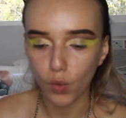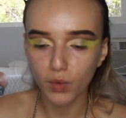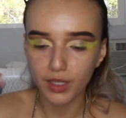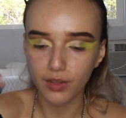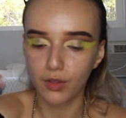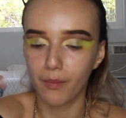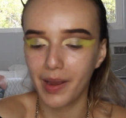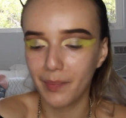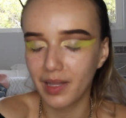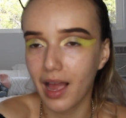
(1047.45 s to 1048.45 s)
with
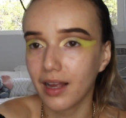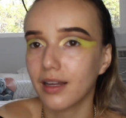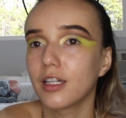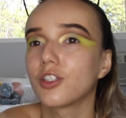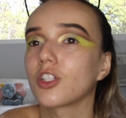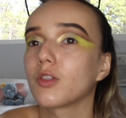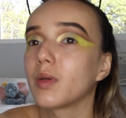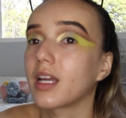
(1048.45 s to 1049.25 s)
my black just